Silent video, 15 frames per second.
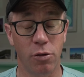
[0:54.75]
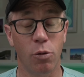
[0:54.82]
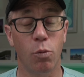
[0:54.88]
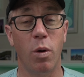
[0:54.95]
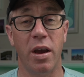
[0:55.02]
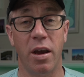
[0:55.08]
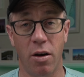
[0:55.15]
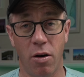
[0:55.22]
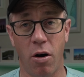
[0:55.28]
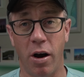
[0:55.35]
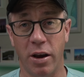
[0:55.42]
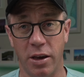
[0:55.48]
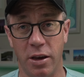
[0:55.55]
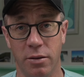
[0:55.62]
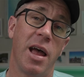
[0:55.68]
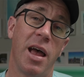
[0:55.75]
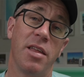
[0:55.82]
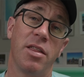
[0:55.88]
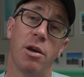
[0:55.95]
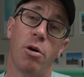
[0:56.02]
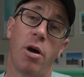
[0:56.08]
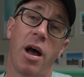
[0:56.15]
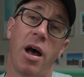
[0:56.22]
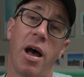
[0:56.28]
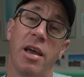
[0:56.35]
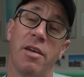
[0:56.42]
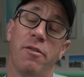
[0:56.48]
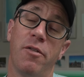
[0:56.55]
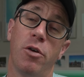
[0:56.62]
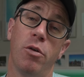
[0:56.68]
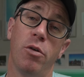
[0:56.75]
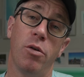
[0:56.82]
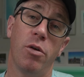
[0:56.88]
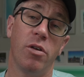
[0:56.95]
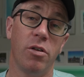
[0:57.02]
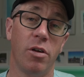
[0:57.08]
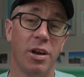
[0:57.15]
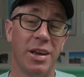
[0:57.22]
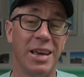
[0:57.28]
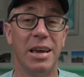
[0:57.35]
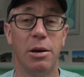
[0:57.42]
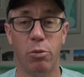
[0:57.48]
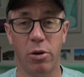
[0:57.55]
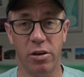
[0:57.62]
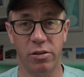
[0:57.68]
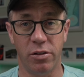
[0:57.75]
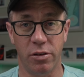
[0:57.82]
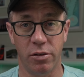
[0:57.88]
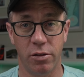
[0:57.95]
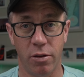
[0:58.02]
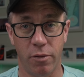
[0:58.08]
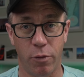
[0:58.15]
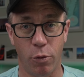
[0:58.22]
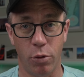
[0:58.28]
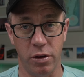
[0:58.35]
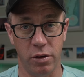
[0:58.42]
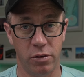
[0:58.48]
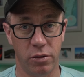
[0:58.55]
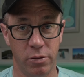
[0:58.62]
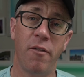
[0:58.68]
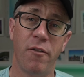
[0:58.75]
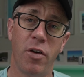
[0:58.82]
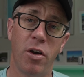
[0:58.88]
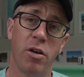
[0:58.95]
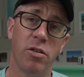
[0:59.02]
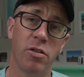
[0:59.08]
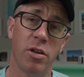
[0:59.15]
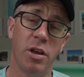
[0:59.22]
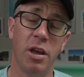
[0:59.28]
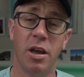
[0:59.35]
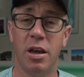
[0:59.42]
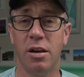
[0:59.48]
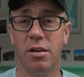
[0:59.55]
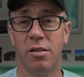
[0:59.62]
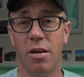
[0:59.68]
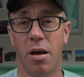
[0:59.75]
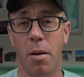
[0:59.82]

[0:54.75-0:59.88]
to wear hiking. And there are a few key reasons for this. Firstly, its